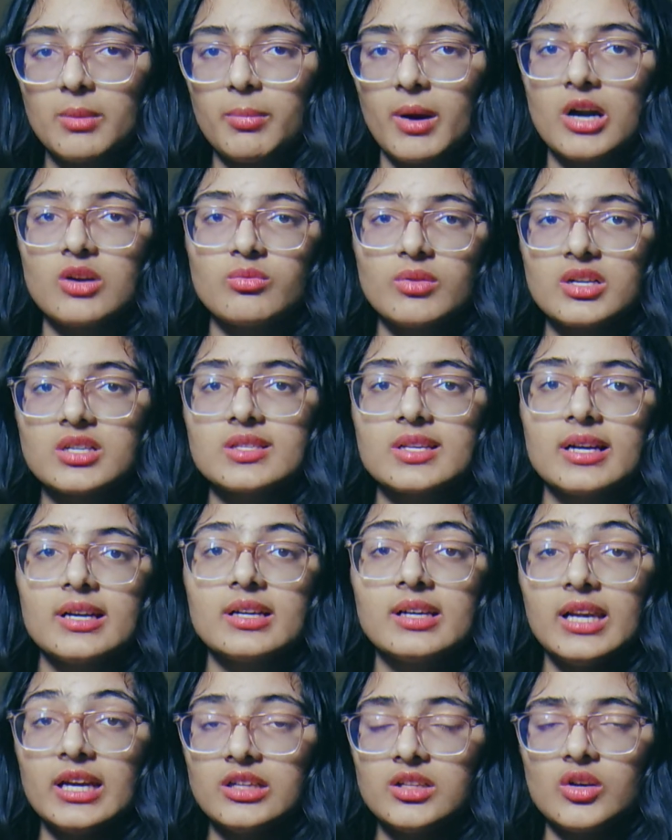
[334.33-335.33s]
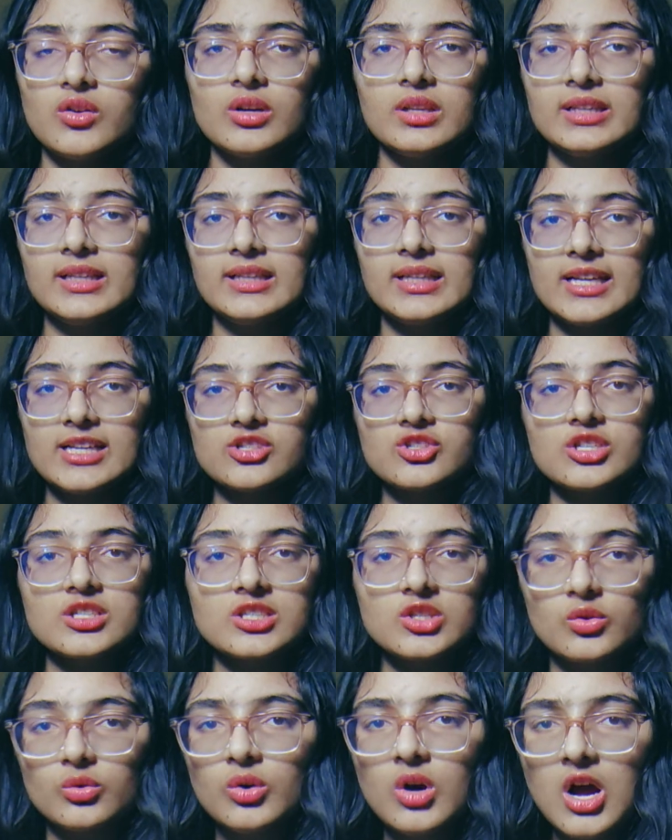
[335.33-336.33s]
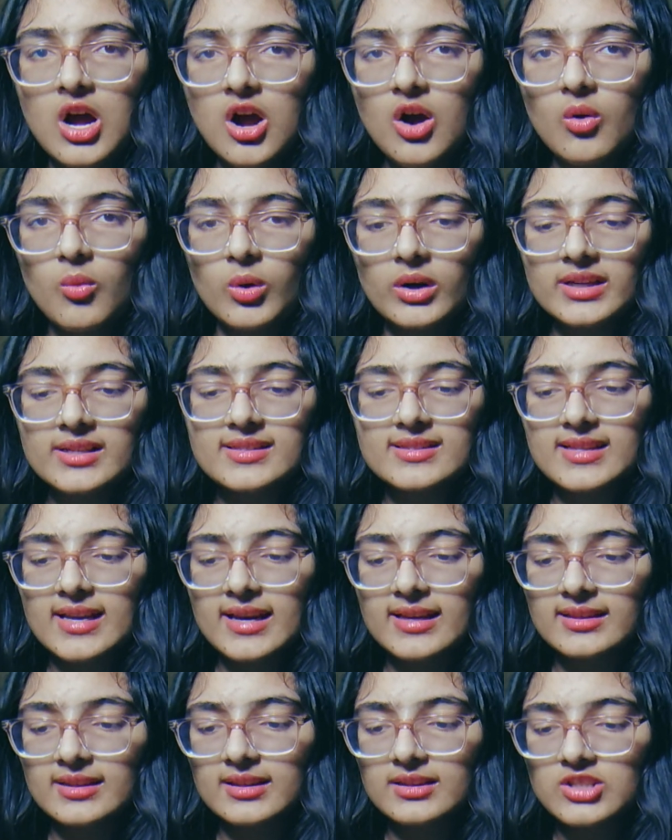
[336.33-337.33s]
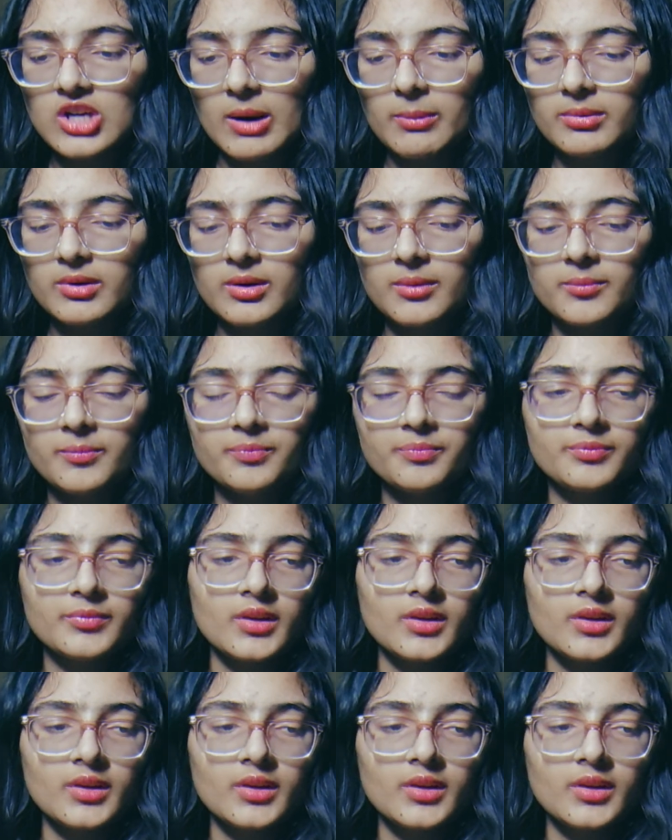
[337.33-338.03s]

the part where sir literally teaches you what is there in the chapter,